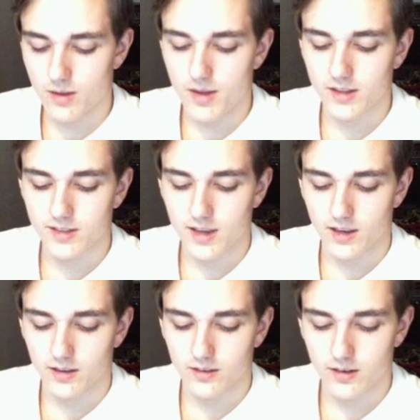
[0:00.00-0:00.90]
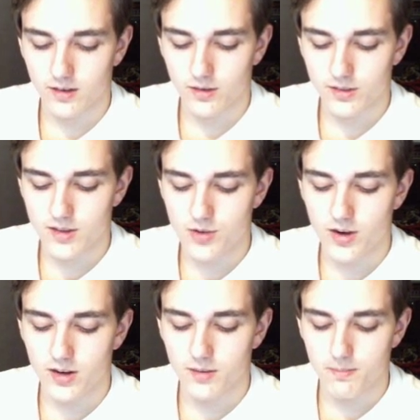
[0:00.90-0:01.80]
I'm not saying, it's not
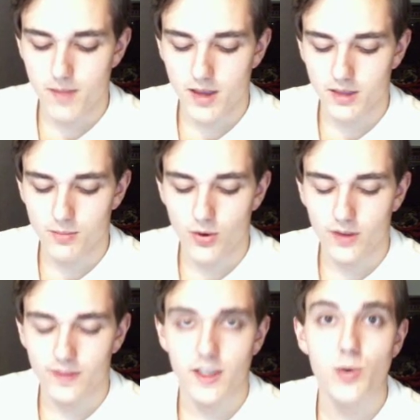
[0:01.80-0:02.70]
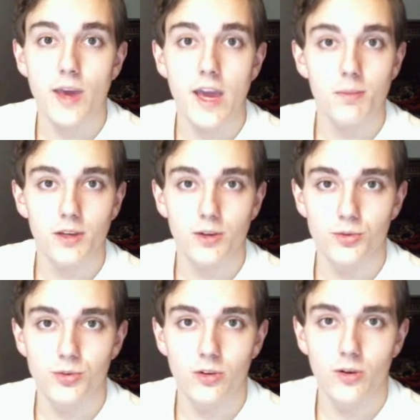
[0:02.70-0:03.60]
trying to make the point that you can't be
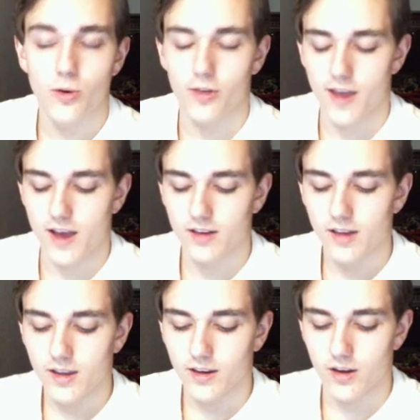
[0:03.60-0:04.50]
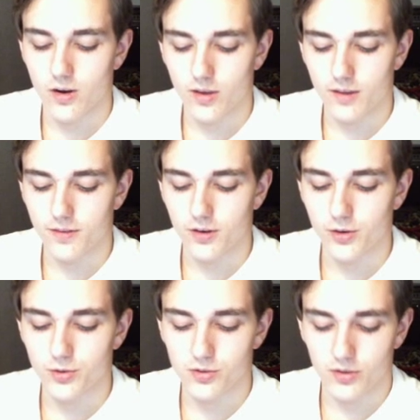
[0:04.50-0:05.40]
neutral, or that, if you're
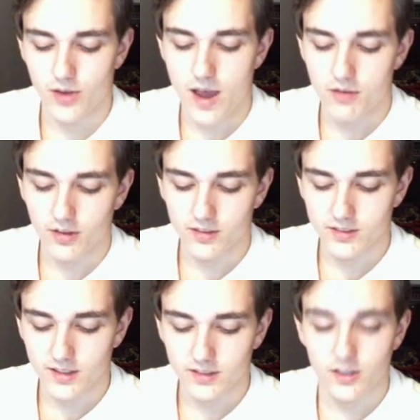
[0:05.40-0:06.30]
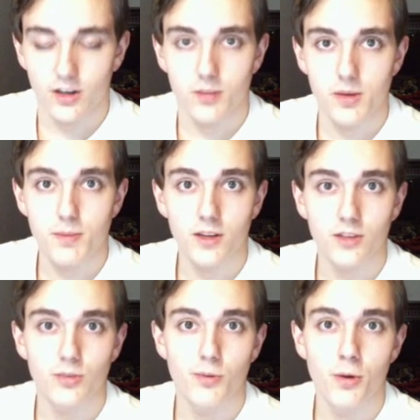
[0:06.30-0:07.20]
neutral and you have one of these things, you're going to be
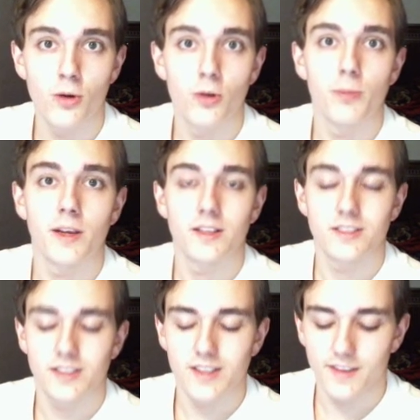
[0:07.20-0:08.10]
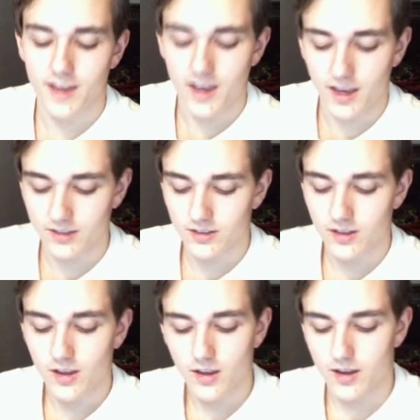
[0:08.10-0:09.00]
beaten to a pulp, because that's not the case.